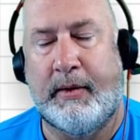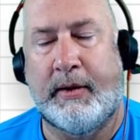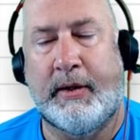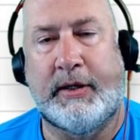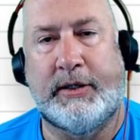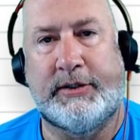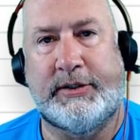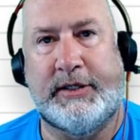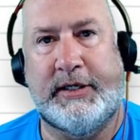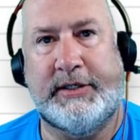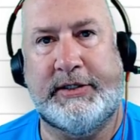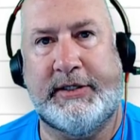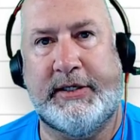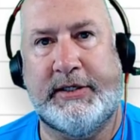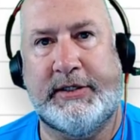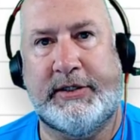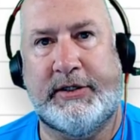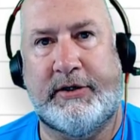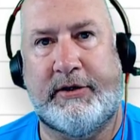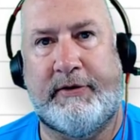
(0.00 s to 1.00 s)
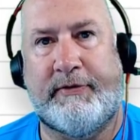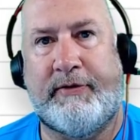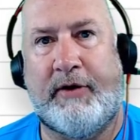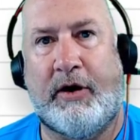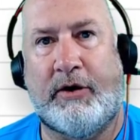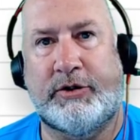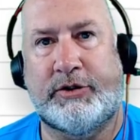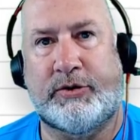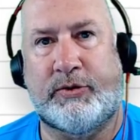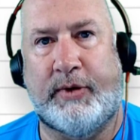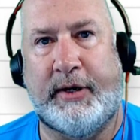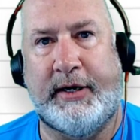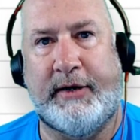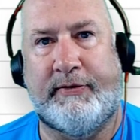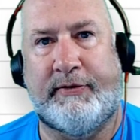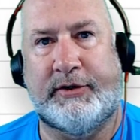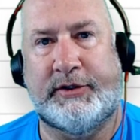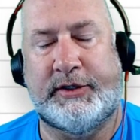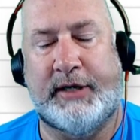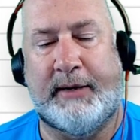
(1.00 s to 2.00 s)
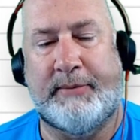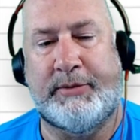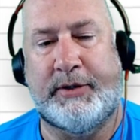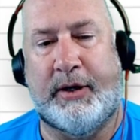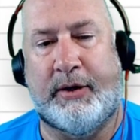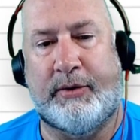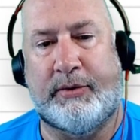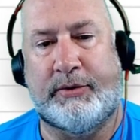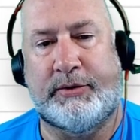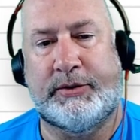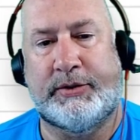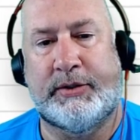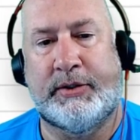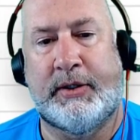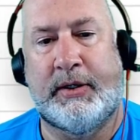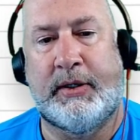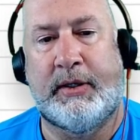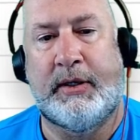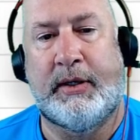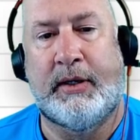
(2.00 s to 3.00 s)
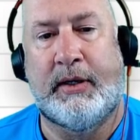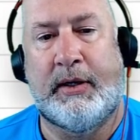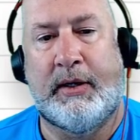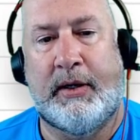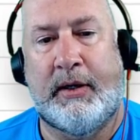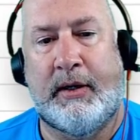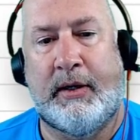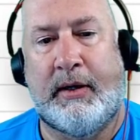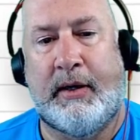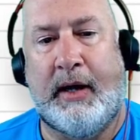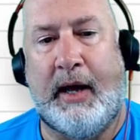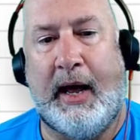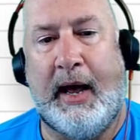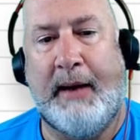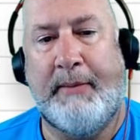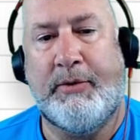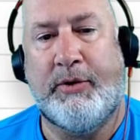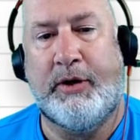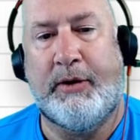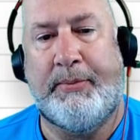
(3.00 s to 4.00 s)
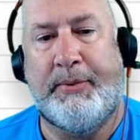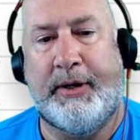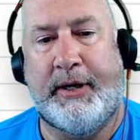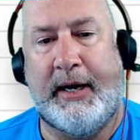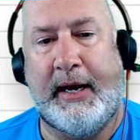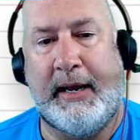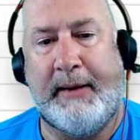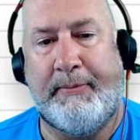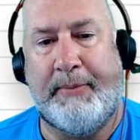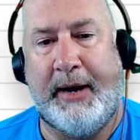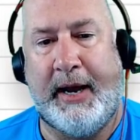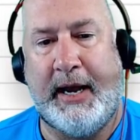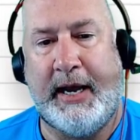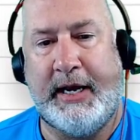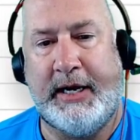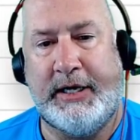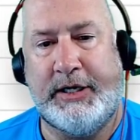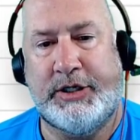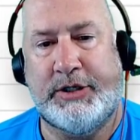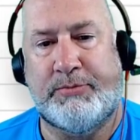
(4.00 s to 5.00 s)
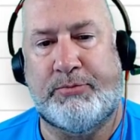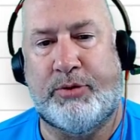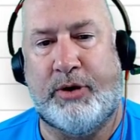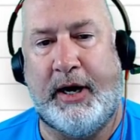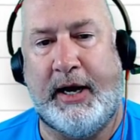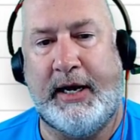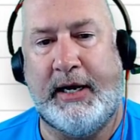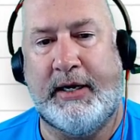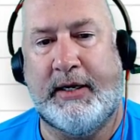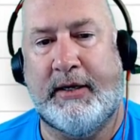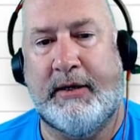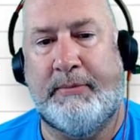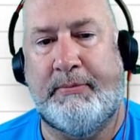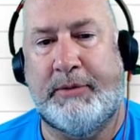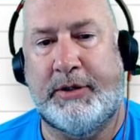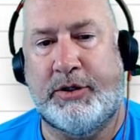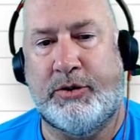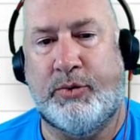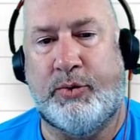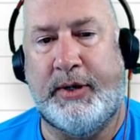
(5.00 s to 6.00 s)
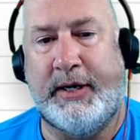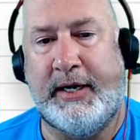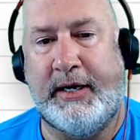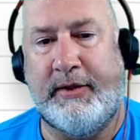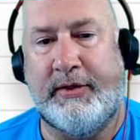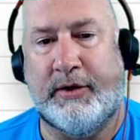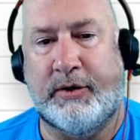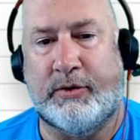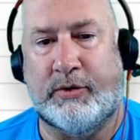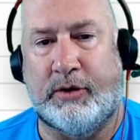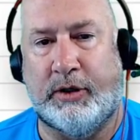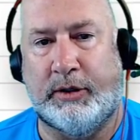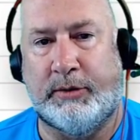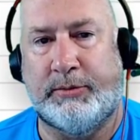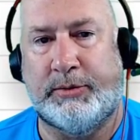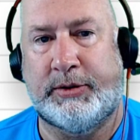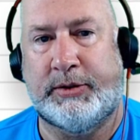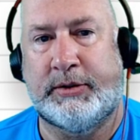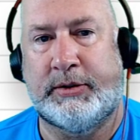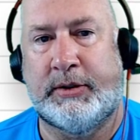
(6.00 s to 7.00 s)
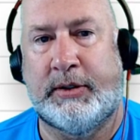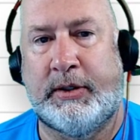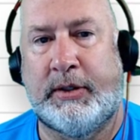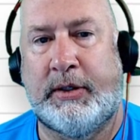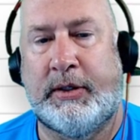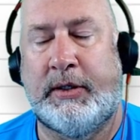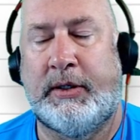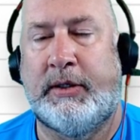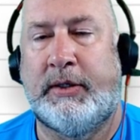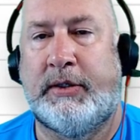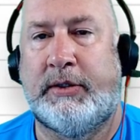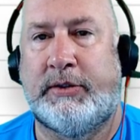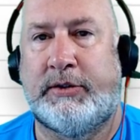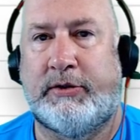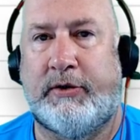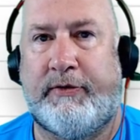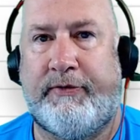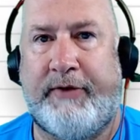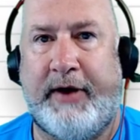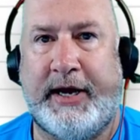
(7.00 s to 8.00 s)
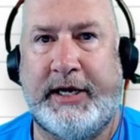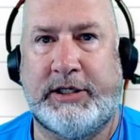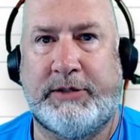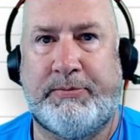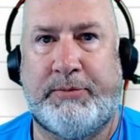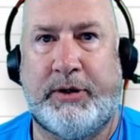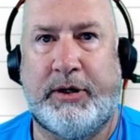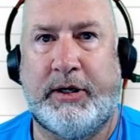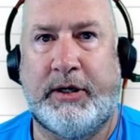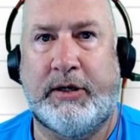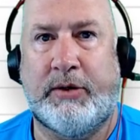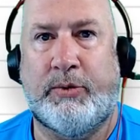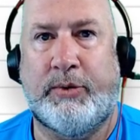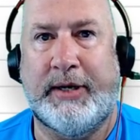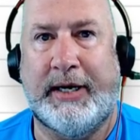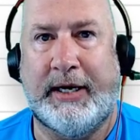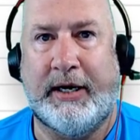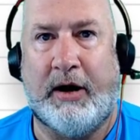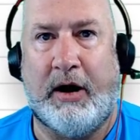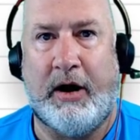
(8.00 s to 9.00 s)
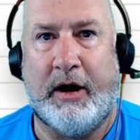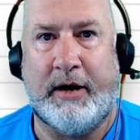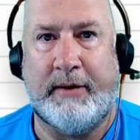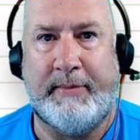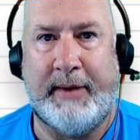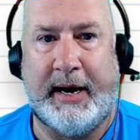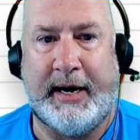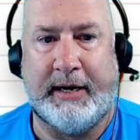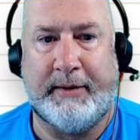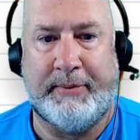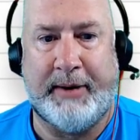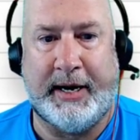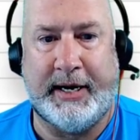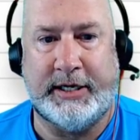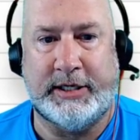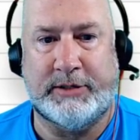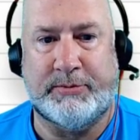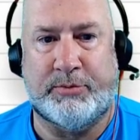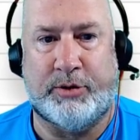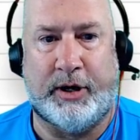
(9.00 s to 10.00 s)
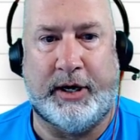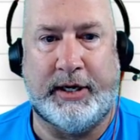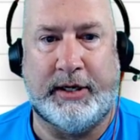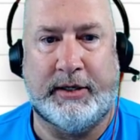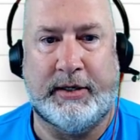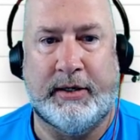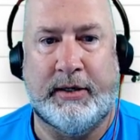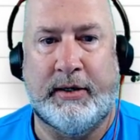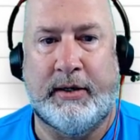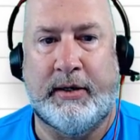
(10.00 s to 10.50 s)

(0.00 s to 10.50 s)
because this is the default screen for subtotals. I'm going to put a page break between the groups. So Facebook will get an automatic page break.